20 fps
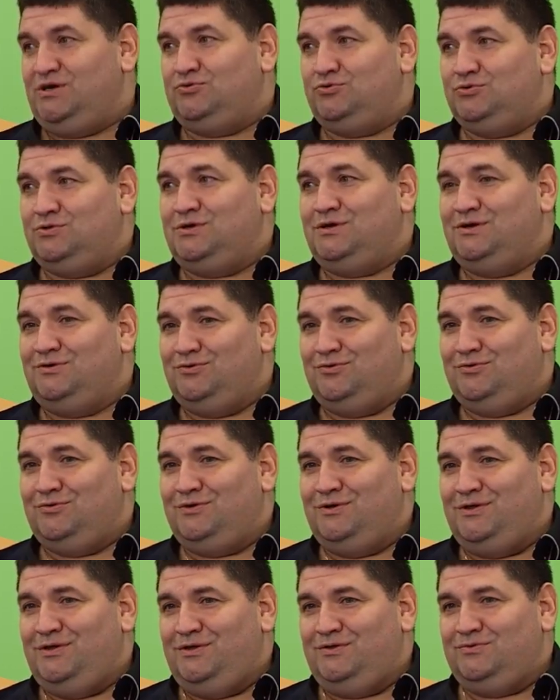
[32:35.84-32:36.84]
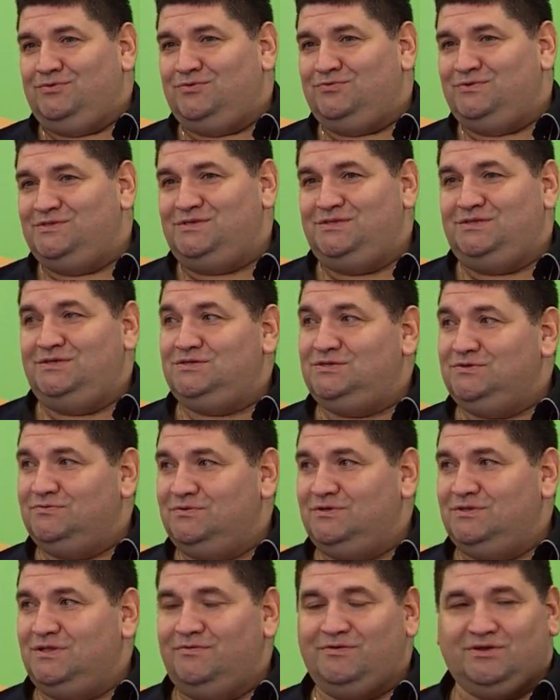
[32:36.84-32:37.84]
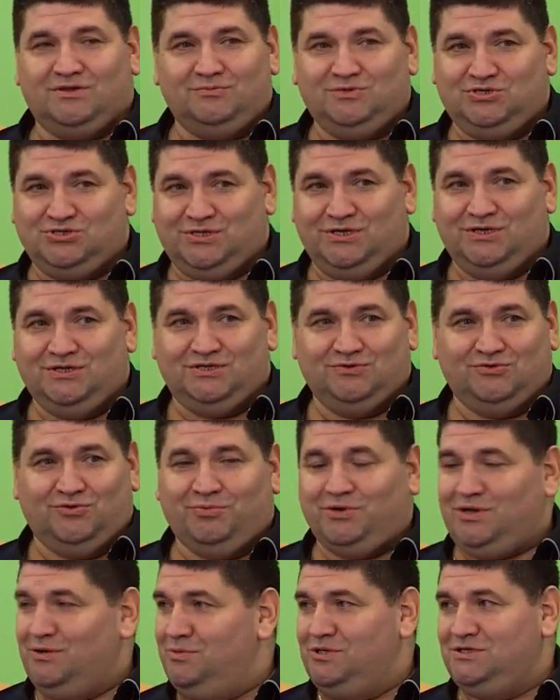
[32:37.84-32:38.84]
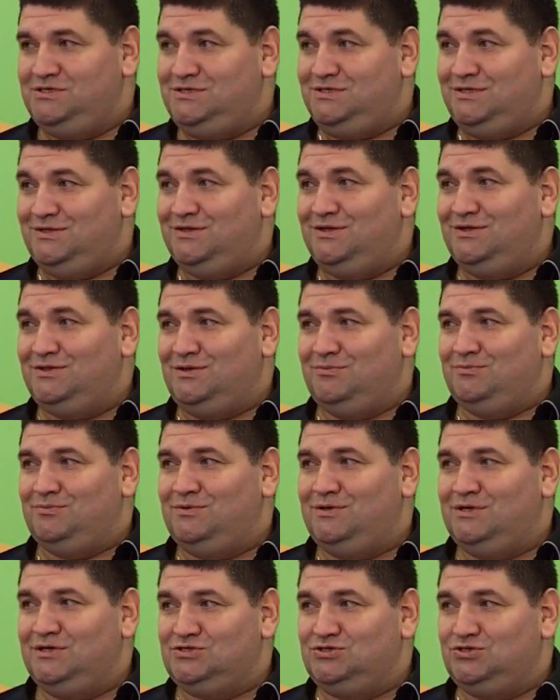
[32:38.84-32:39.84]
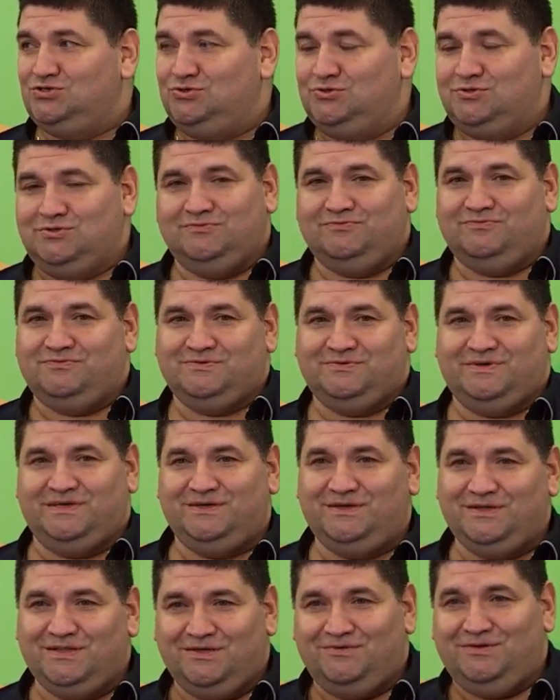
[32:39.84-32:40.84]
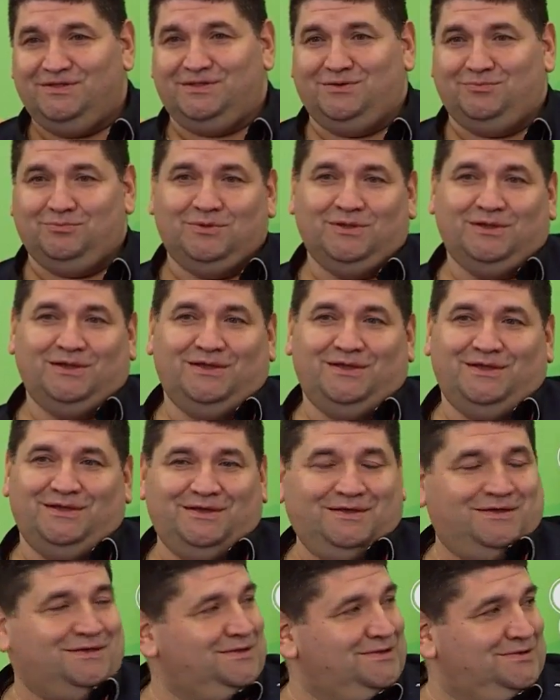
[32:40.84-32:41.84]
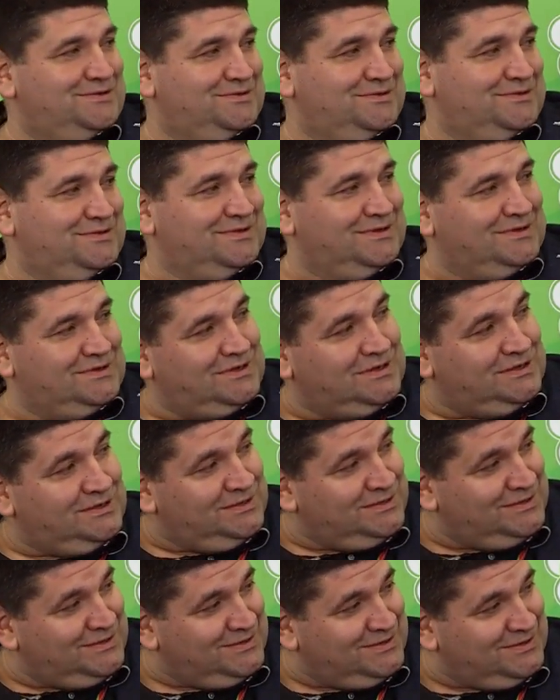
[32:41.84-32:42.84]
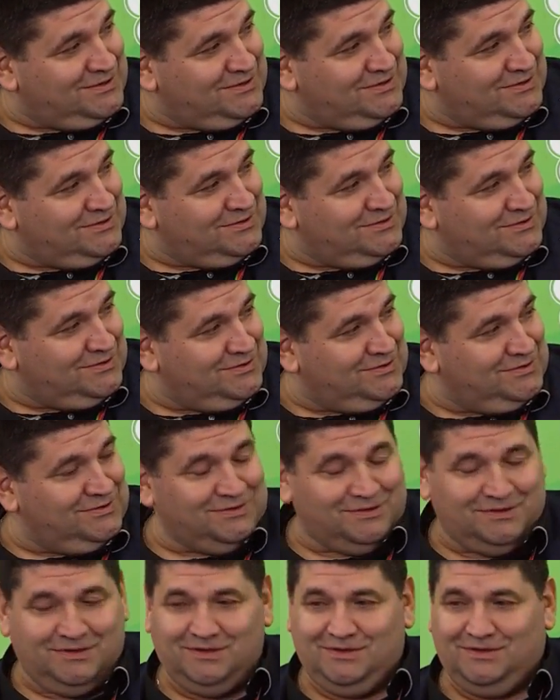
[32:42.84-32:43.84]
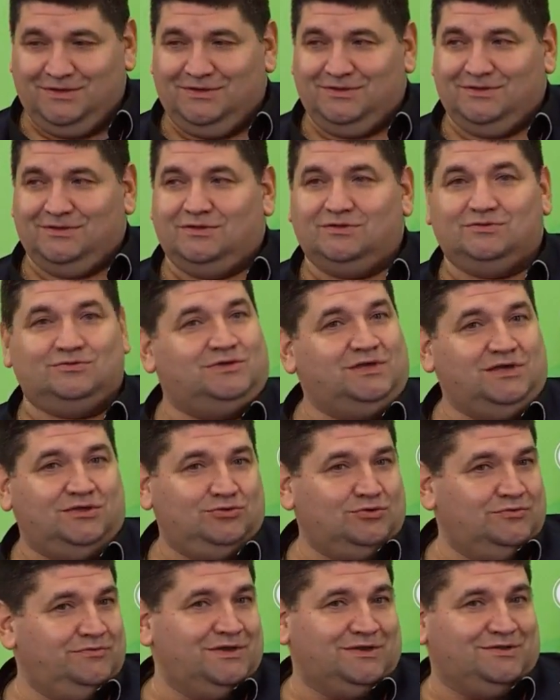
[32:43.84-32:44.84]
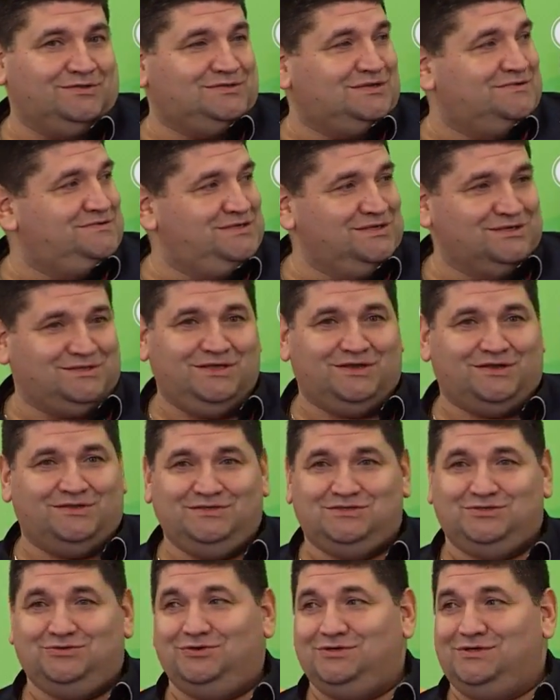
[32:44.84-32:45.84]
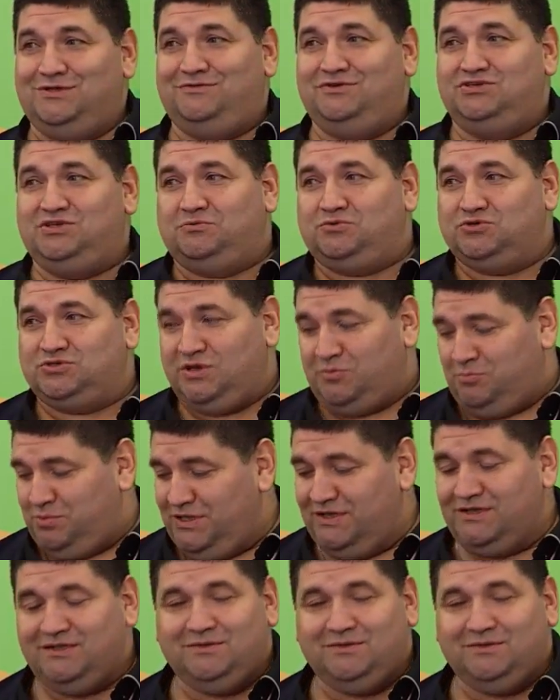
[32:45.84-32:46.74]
Is there any future if we are talking about cars? Do cars have a future? Well, everybody here wants to have an electric